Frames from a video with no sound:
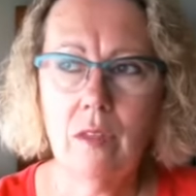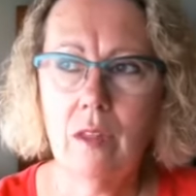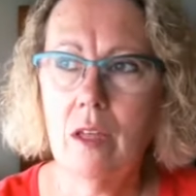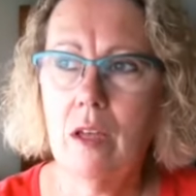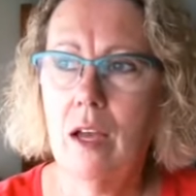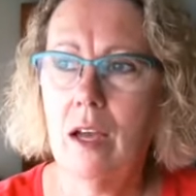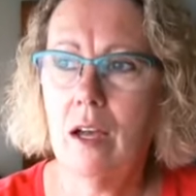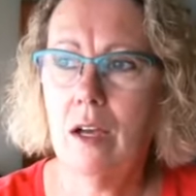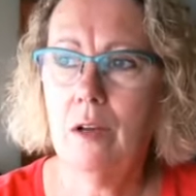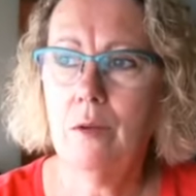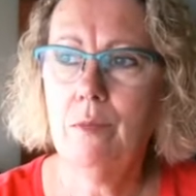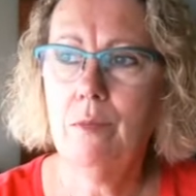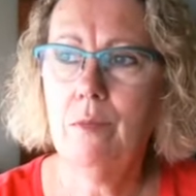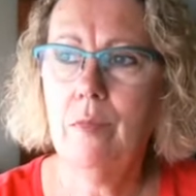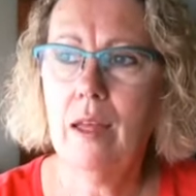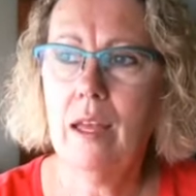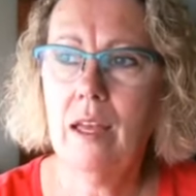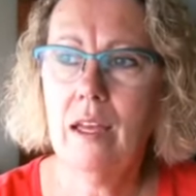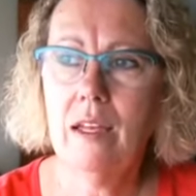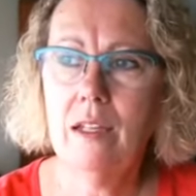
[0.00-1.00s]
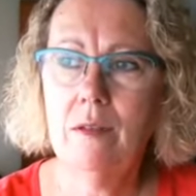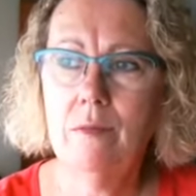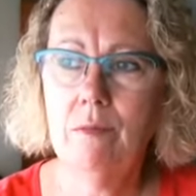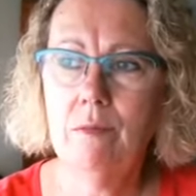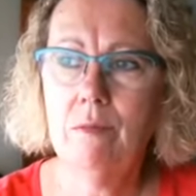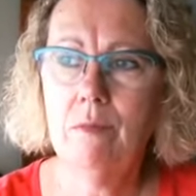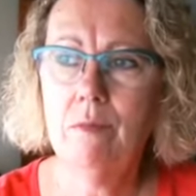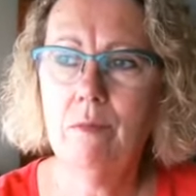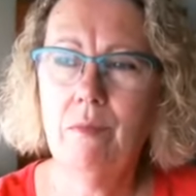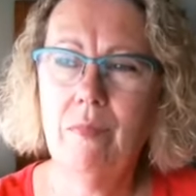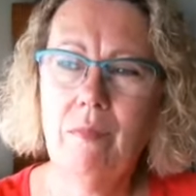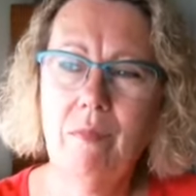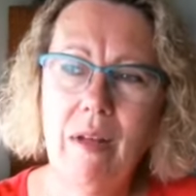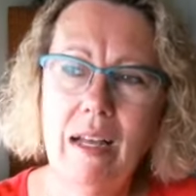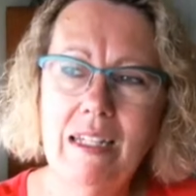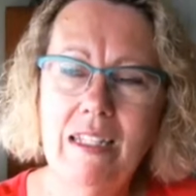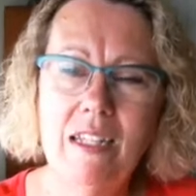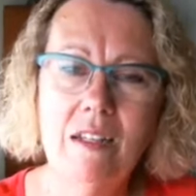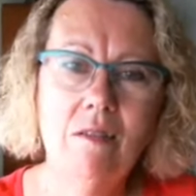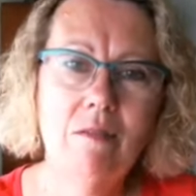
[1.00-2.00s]
and I
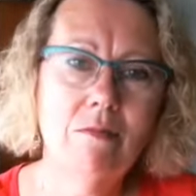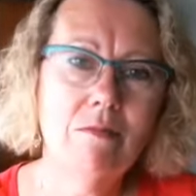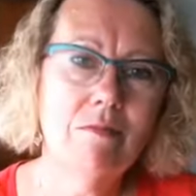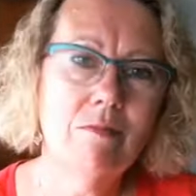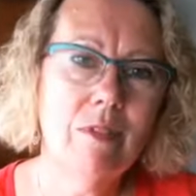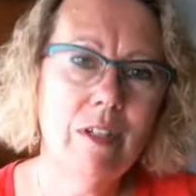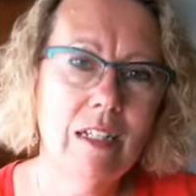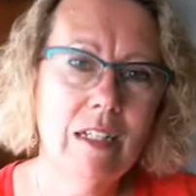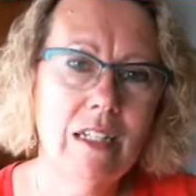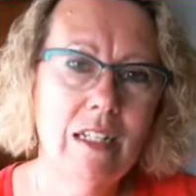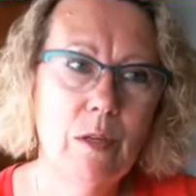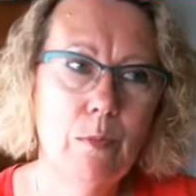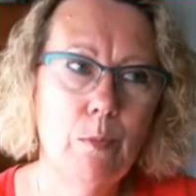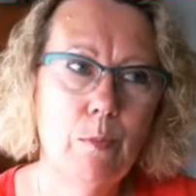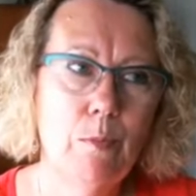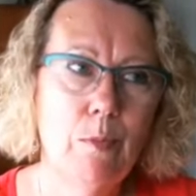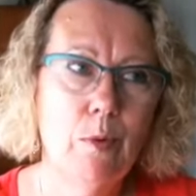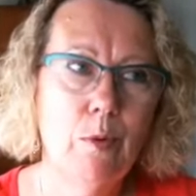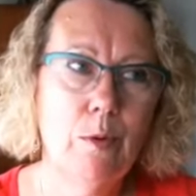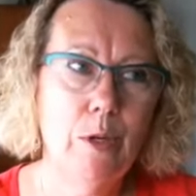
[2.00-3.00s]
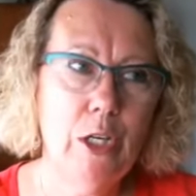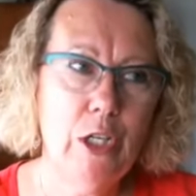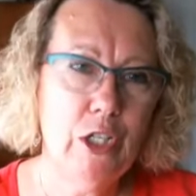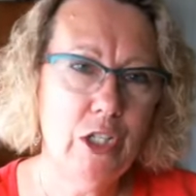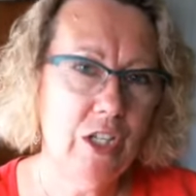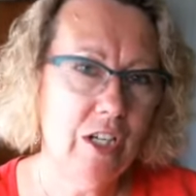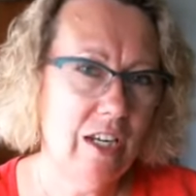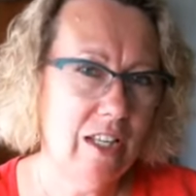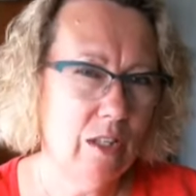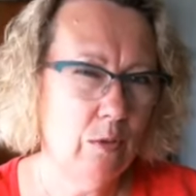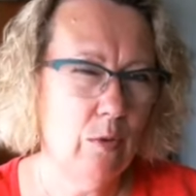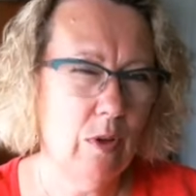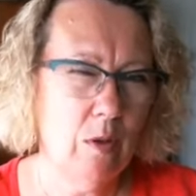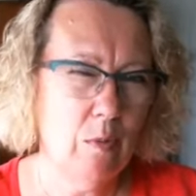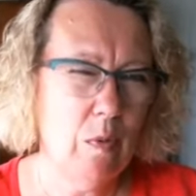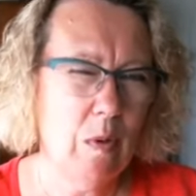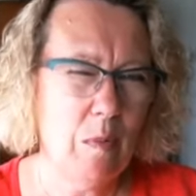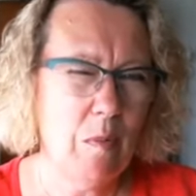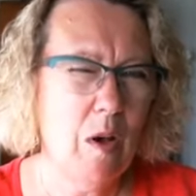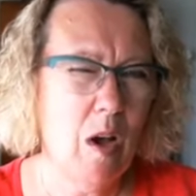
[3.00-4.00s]
didn't really appreciate the way
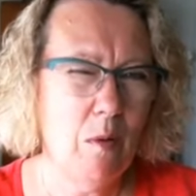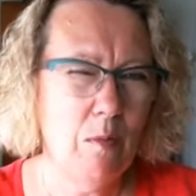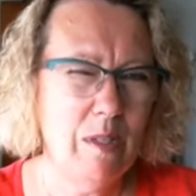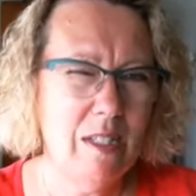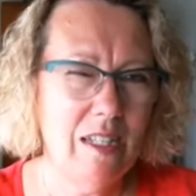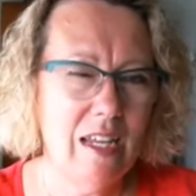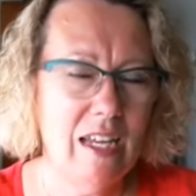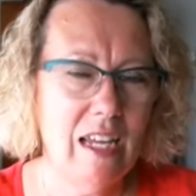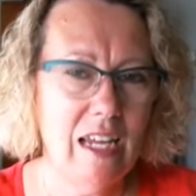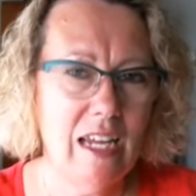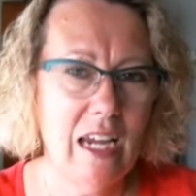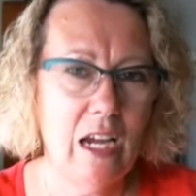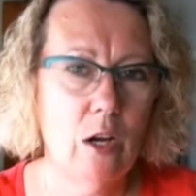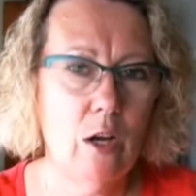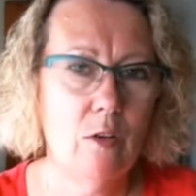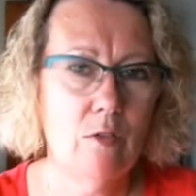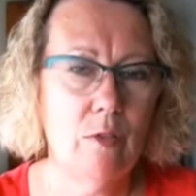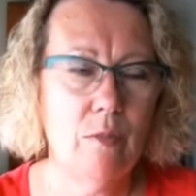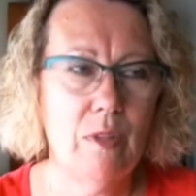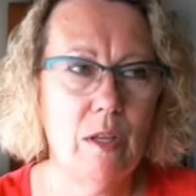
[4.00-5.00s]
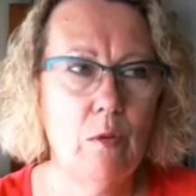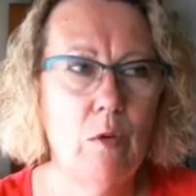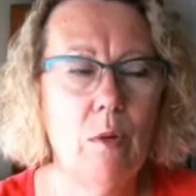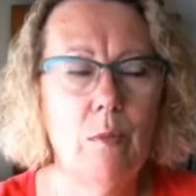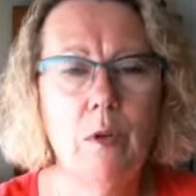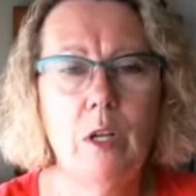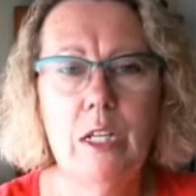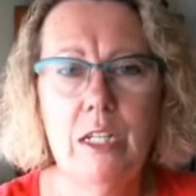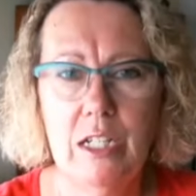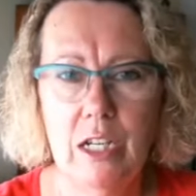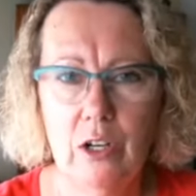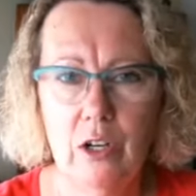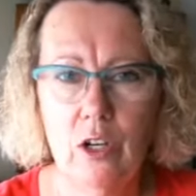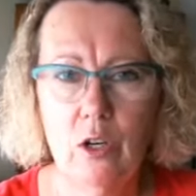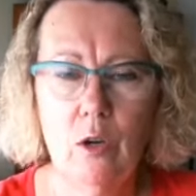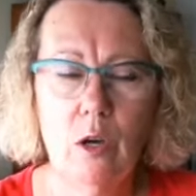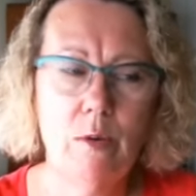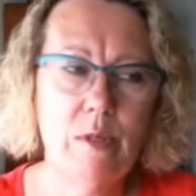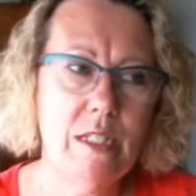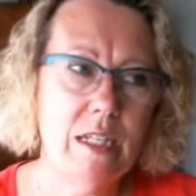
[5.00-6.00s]
my mom was taking care of him. They were up in Ontario.
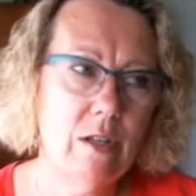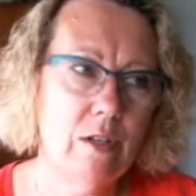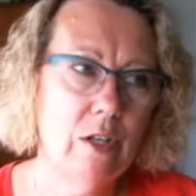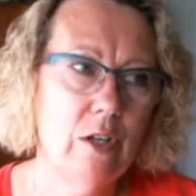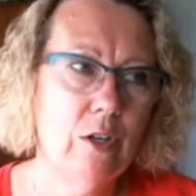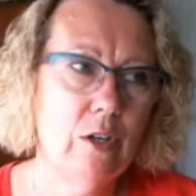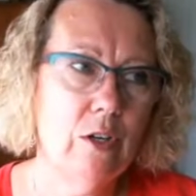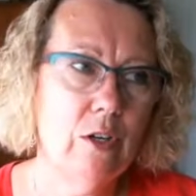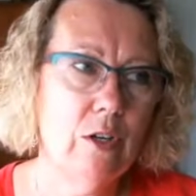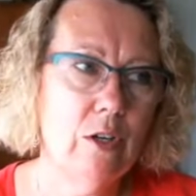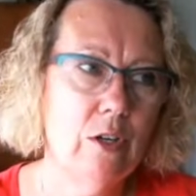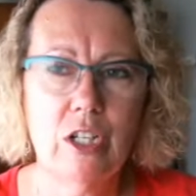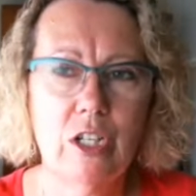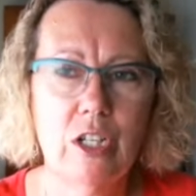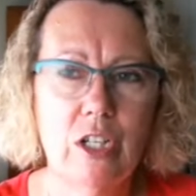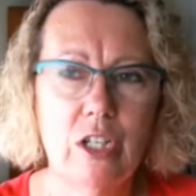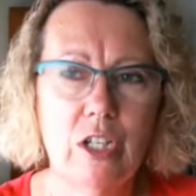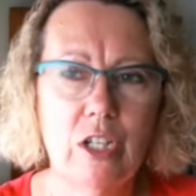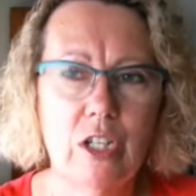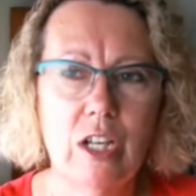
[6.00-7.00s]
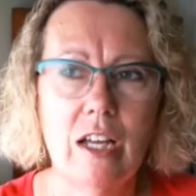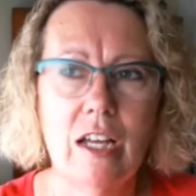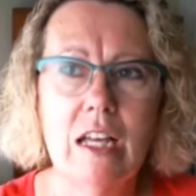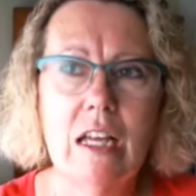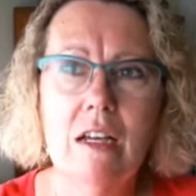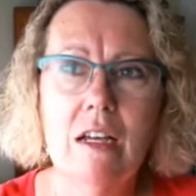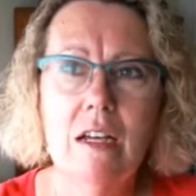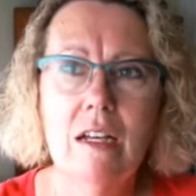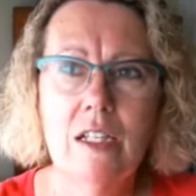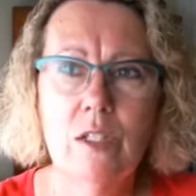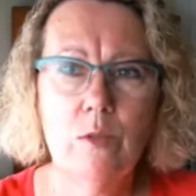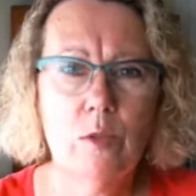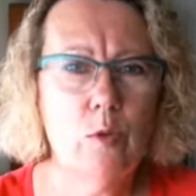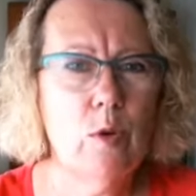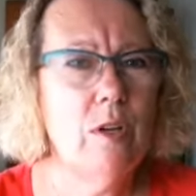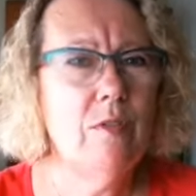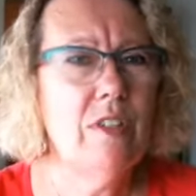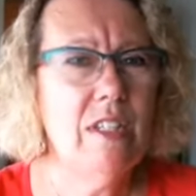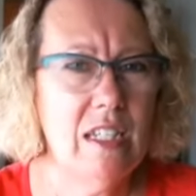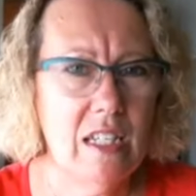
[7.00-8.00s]
I was down here in Nova Scotia. So it was
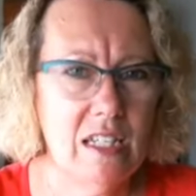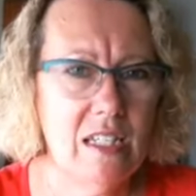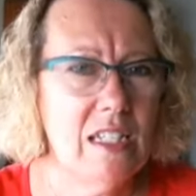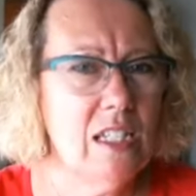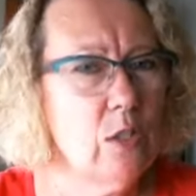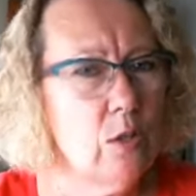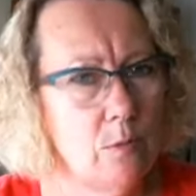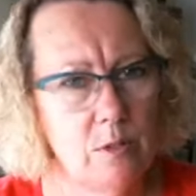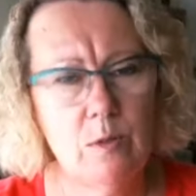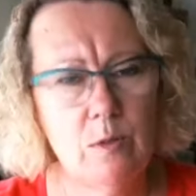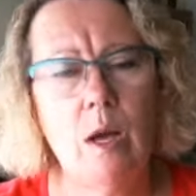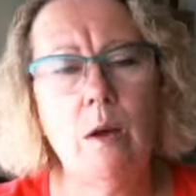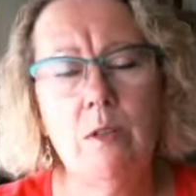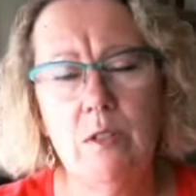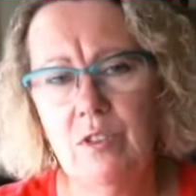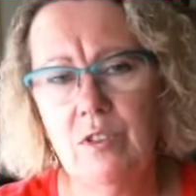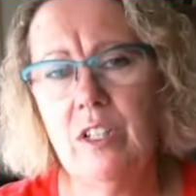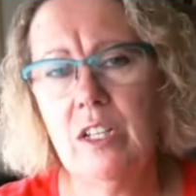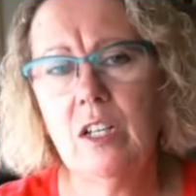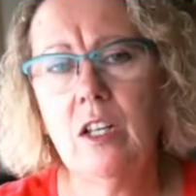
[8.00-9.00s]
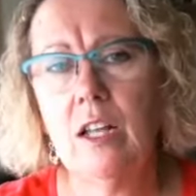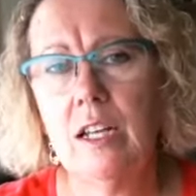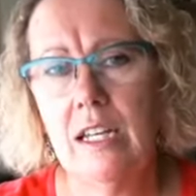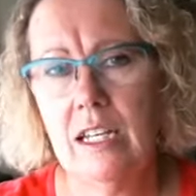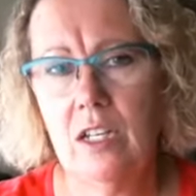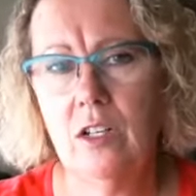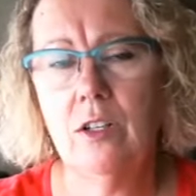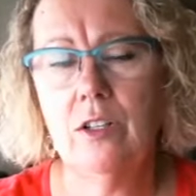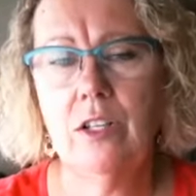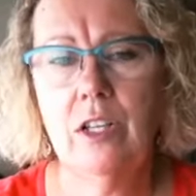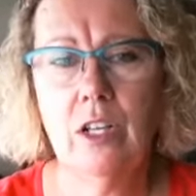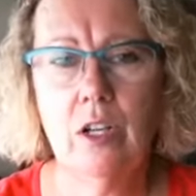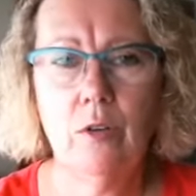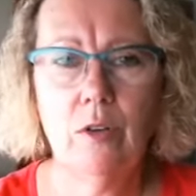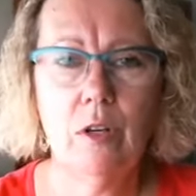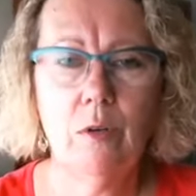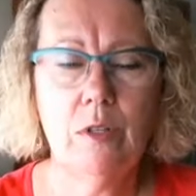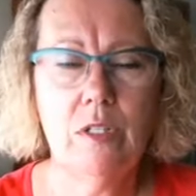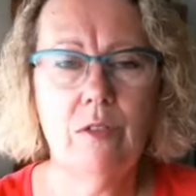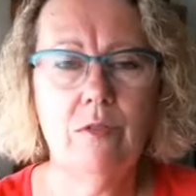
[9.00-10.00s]
quite a distance. So I was feeling a lot of guilt, and I
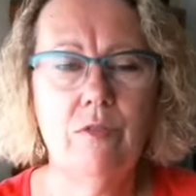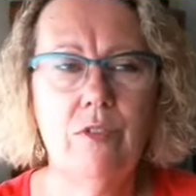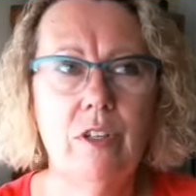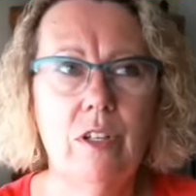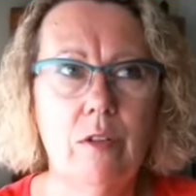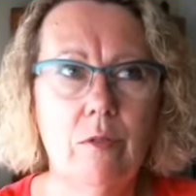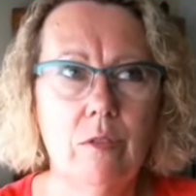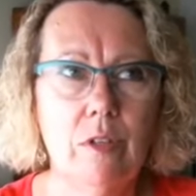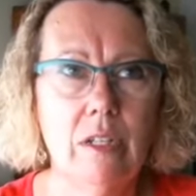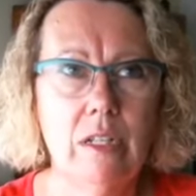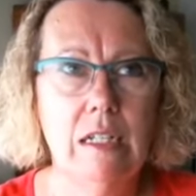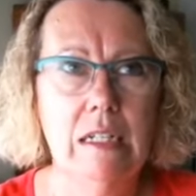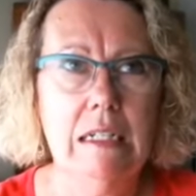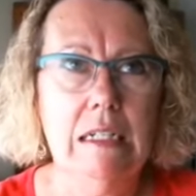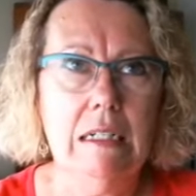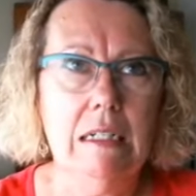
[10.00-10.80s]
wasn't feeling really